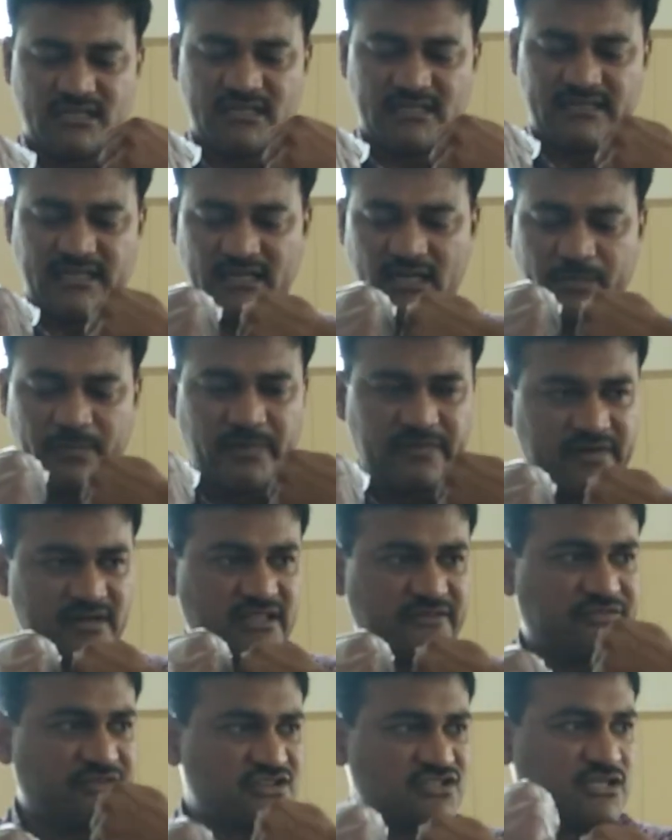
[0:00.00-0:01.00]
That will prevent the
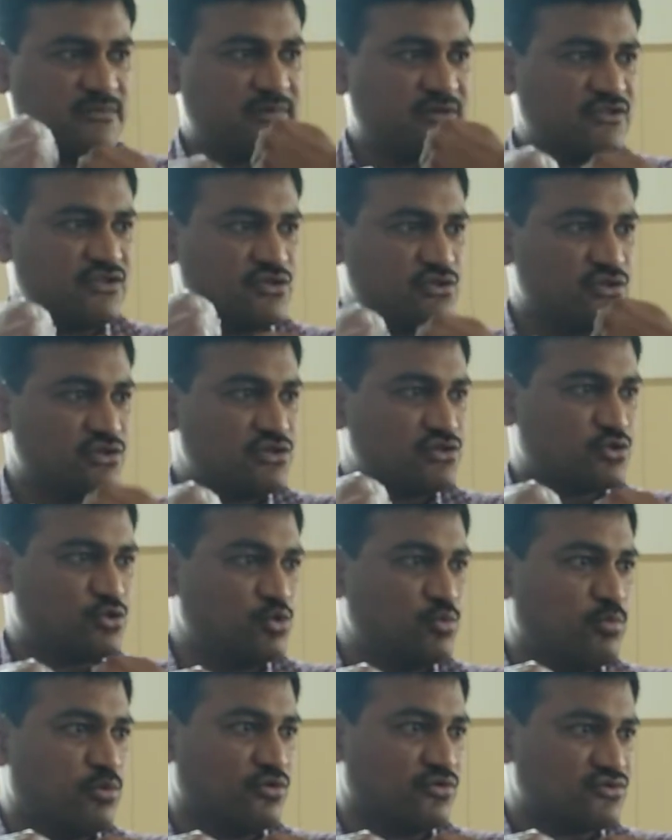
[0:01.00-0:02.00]
friction between these two
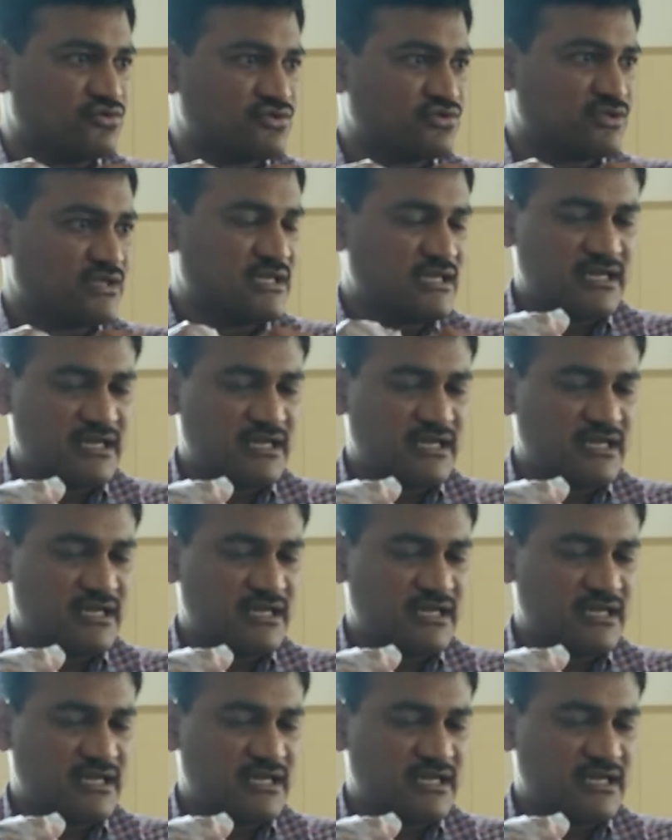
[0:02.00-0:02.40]
bones.